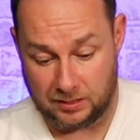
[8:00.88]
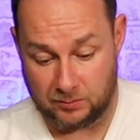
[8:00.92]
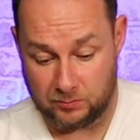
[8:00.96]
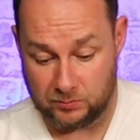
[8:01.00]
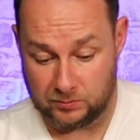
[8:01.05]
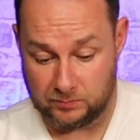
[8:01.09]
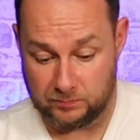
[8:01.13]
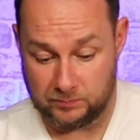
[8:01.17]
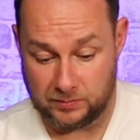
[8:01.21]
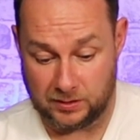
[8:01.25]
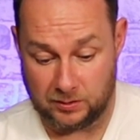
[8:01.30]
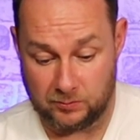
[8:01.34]
That
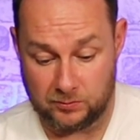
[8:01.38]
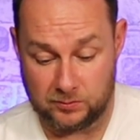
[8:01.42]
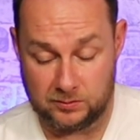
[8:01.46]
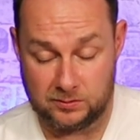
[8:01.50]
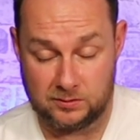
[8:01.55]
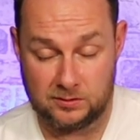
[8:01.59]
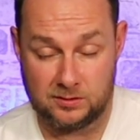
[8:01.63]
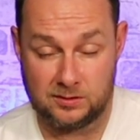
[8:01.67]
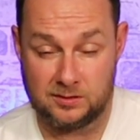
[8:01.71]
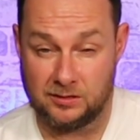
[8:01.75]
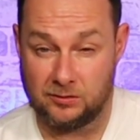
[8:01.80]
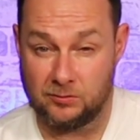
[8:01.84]
would
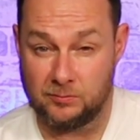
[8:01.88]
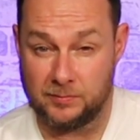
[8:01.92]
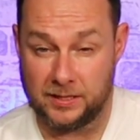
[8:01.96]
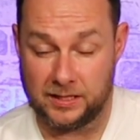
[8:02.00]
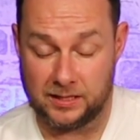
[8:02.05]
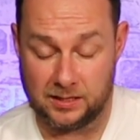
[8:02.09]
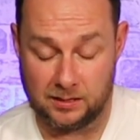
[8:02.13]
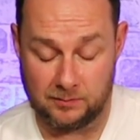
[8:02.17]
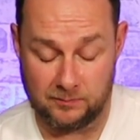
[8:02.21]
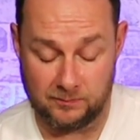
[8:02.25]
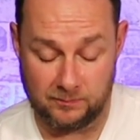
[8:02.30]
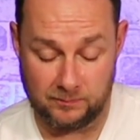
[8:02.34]
still
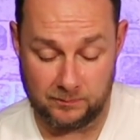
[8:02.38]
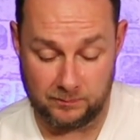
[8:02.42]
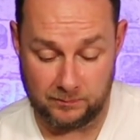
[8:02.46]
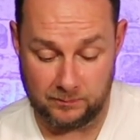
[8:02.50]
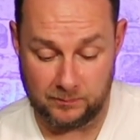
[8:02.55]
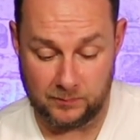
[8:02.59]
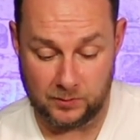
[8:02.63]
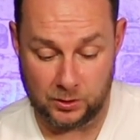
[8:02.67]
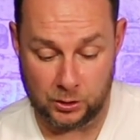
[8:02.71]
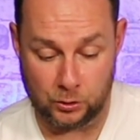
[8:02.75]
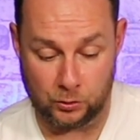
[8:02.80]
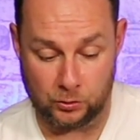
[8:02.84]
make him
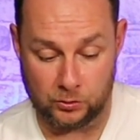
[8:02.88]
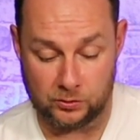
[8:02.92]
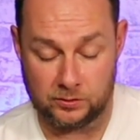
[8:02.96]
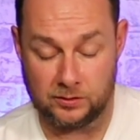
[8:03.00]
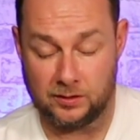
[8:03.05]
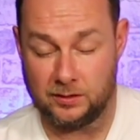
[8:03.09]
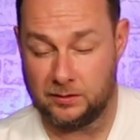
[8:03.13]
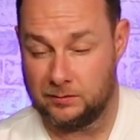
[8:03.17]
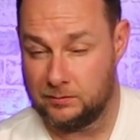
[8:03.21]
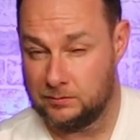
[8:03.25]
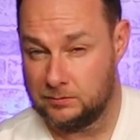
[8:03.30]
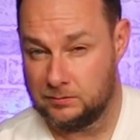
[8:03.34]
good
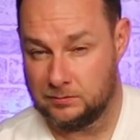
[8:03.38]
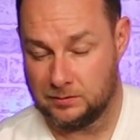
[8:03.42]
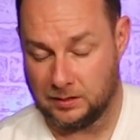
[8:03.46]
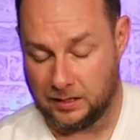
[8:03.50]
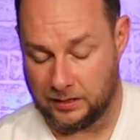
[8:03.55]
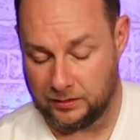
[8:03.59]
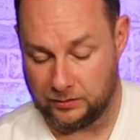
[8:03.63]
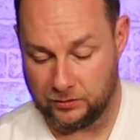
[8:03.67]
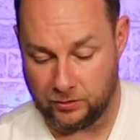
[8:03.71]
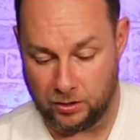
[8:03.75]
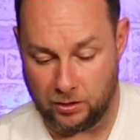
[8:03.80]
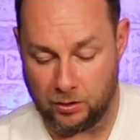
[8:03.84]

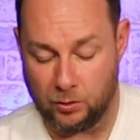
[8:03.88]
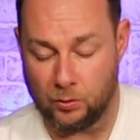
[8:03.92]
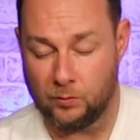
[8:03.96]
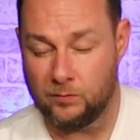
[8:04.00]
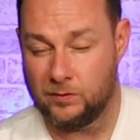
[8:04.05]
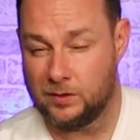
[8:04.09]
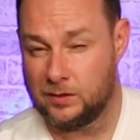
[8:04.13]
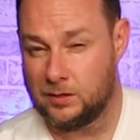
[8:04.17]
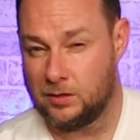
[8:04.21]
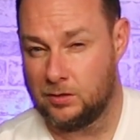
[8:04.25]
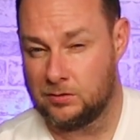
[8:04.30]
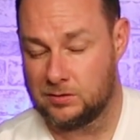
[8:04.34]
and not
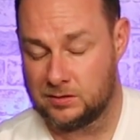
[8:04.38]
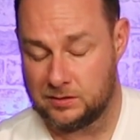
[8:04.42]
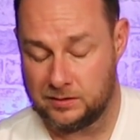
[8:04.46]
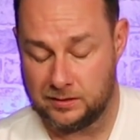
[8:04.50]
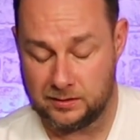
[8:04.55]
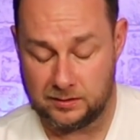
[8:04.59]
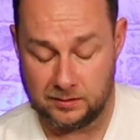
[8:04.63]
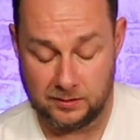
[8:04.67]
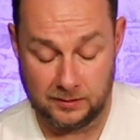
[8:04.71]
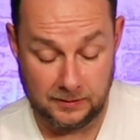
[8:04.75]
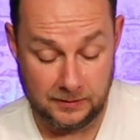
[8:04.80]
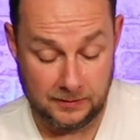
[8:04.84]

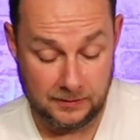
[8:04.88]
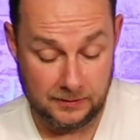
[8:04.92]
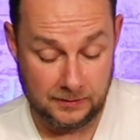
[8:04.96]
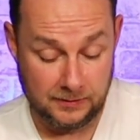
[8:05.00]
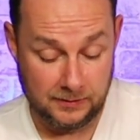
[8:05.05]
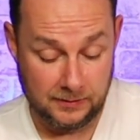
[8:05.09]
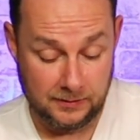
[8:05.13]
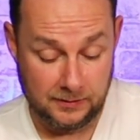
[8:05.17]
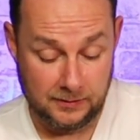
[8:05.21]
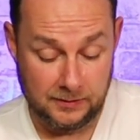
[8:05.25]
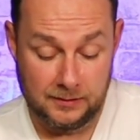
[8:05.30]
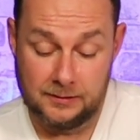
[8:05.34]
overcosted.
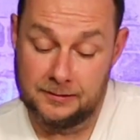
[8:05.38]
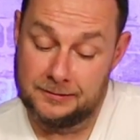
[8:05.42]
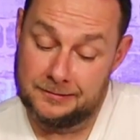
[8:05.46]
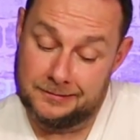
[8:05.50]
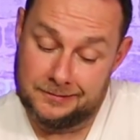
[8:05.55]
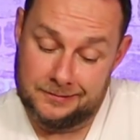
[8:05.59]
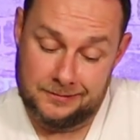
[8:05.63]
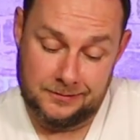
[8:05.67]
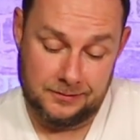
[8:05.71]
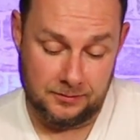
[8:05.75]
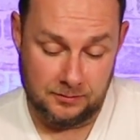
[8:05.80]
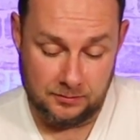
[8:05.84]

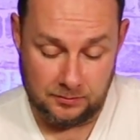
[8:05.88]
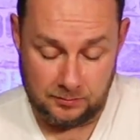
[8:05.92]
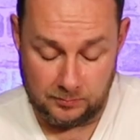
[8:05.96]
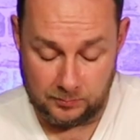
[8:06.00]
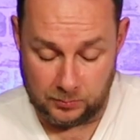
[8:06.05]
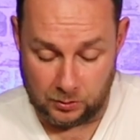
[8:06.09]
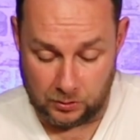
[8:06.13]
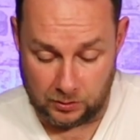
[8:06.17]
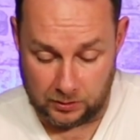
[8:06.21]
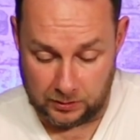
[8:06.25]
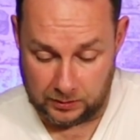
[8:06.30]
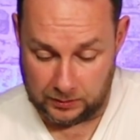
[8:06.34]

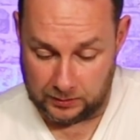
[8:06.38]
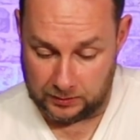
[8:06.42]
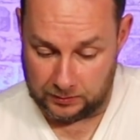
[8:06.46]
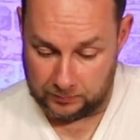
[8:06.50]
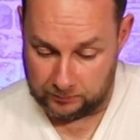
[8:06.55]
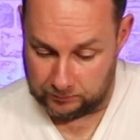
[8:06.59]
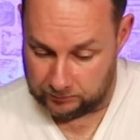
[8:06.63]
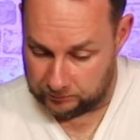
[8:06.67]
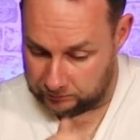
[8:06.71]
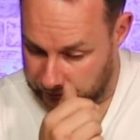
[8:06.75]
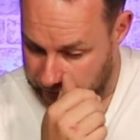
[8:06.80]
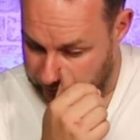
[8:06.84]

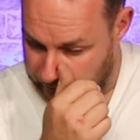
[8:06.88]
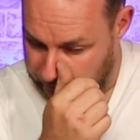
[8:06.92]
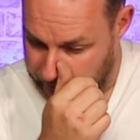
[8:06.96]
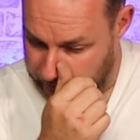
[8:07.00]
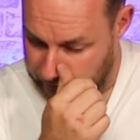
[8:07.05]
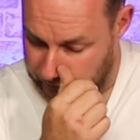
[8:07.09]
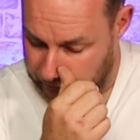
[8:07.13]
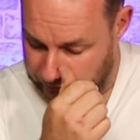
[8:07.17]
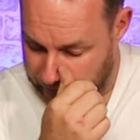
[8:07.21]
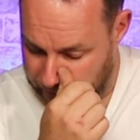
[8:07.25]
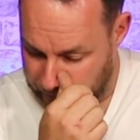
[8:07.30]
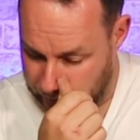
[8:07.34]
But
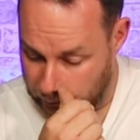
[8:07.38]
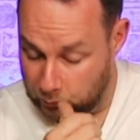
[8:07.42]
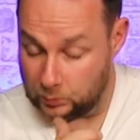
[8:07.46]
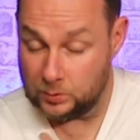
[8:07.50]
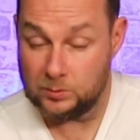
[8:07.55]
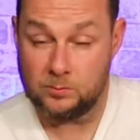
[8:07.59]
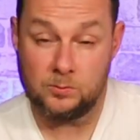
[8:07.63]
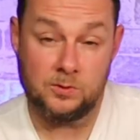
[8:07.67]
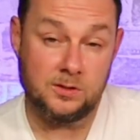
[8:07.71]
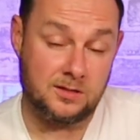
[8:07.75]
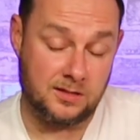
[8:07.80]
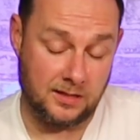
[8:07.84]

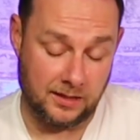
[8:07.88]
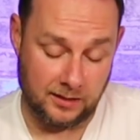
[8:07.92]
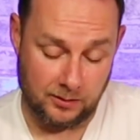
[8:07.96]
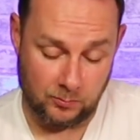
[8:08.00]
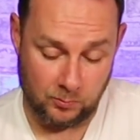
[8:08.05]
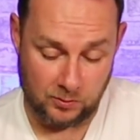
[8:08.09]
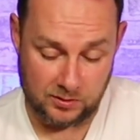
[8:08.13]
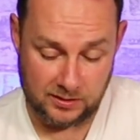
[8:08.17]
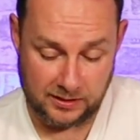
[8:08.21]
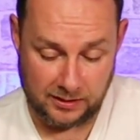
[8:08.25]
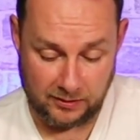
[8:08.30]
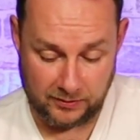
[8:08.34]
we'll see.
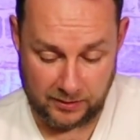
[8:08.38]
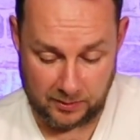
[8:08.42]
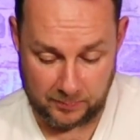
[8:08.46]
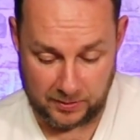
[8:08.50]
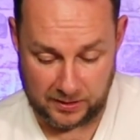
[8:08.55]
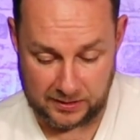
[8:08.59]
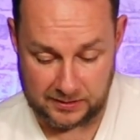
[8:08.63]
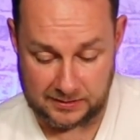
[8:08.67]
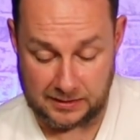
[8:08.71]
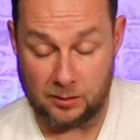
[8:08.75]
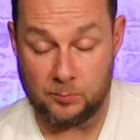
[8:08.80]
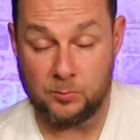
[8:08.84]
We'll see how that
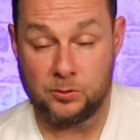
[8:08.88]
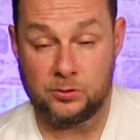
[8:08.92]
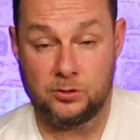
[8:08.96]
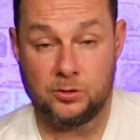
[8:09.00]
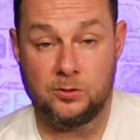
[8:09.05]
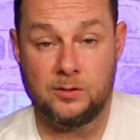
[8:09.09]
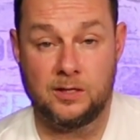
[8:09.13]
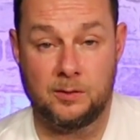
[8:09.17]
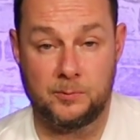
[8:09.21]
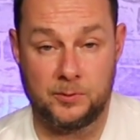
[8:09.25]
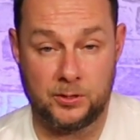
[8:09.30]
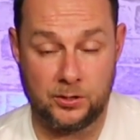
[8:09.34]
pans out. But
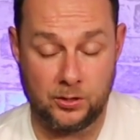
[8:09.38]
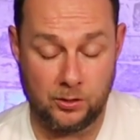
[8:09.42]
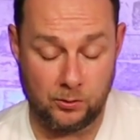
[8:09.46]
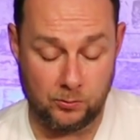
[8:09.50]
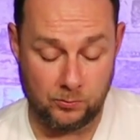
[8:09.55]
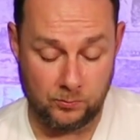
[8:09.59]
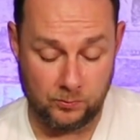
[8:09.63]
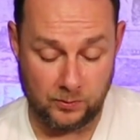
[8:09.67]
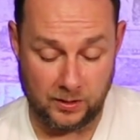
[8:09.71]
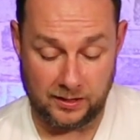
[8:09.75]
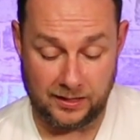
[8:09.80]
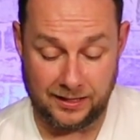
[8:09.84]
do let me
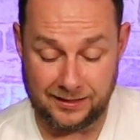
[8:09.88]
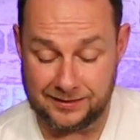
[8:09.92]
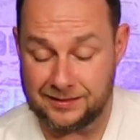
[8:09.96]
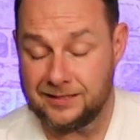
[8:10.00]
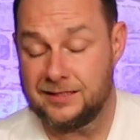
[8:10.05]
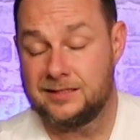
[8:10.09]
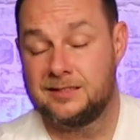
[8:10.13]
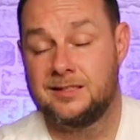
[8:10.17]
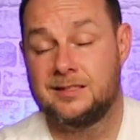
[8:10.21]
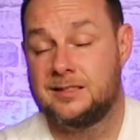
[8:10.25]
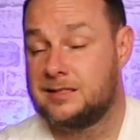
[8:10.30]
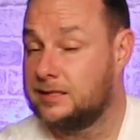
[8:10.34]
know. I'd
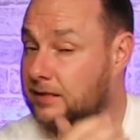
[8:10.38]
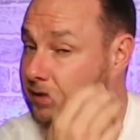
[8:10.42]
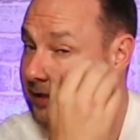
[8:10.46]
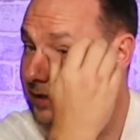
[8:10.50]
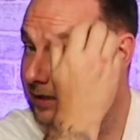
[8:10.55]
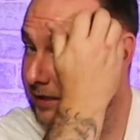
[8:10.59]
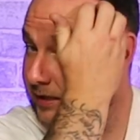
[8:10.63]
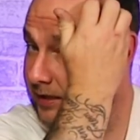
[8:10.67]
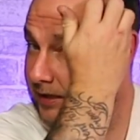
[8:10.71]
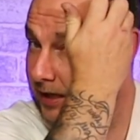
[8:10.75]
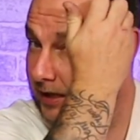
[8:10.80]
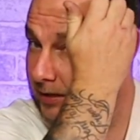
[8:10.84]
need to see
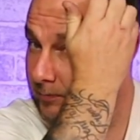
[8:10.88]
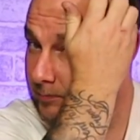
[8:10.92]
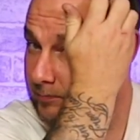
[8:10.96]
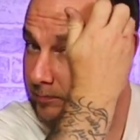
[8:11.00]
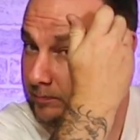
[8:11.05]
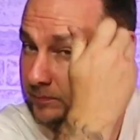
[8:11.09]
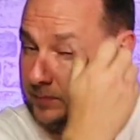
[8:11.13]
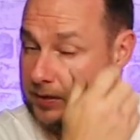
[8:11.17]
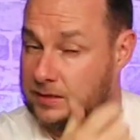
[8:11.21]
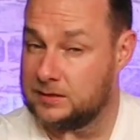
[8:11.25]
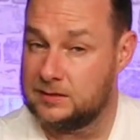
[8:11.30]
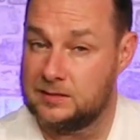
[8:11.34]
it in game
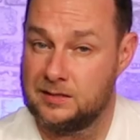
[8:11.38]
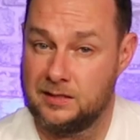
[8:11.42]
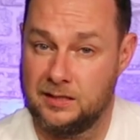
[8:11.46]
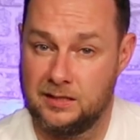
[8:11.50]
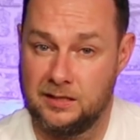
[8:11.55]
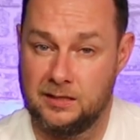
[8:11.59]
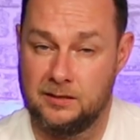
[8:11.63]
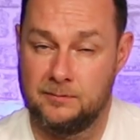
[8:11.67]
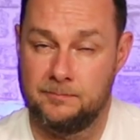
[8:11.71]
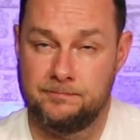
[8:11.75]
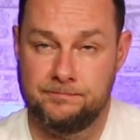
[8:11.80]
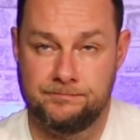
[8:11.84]
and
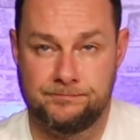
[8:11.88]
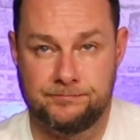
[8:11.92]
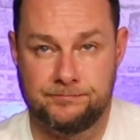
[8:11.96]
speak